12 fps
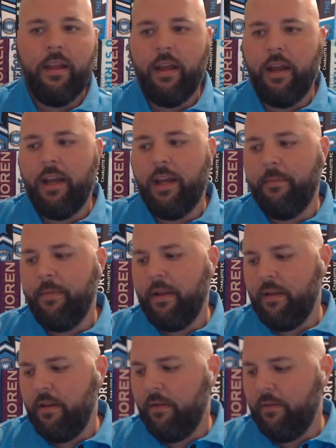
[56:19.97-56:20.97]

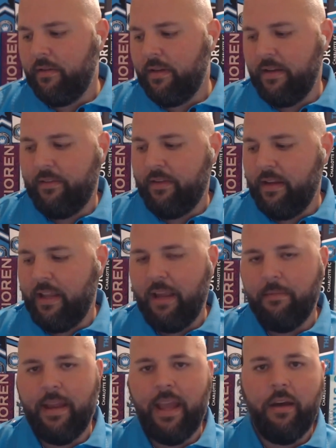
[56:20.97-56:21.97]
DC
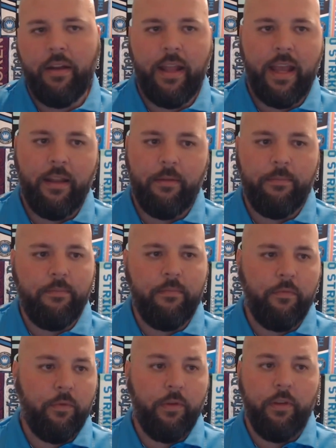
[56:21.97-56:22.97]
came down and had a
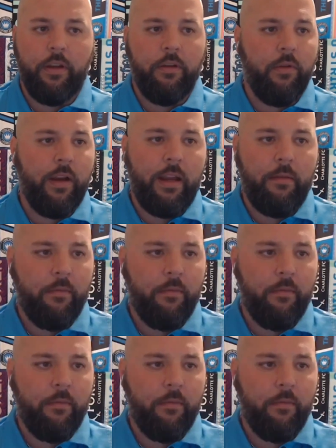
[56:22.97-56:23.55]
really great